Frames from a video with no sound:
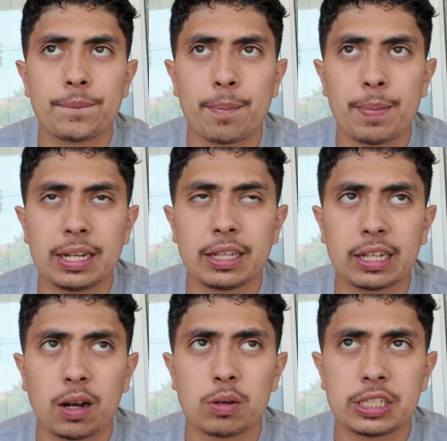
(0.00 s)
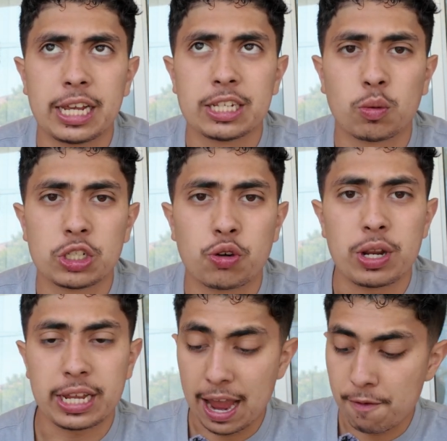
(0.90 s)
The main thing that I would say is always
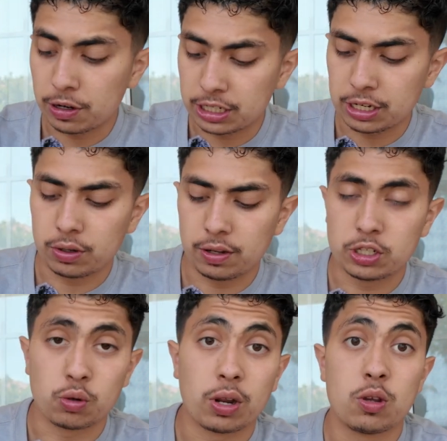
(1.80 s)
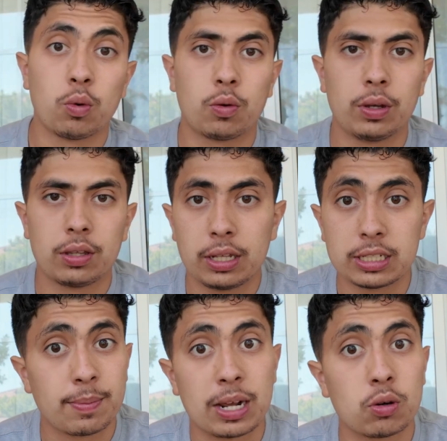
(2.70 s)
screening every single individual that you work with. It
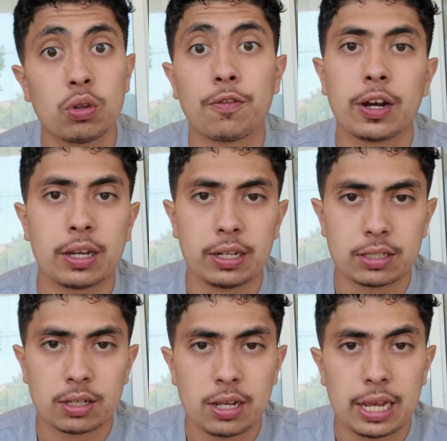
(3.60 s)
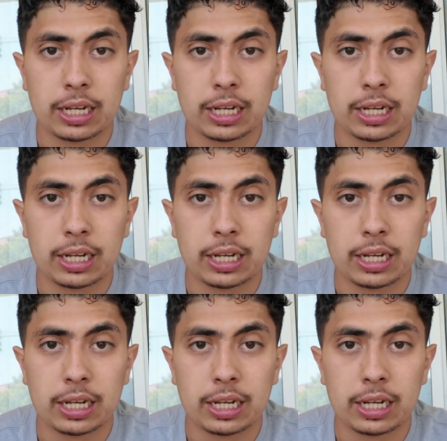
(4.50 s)
doesn't matter who the fuck it is.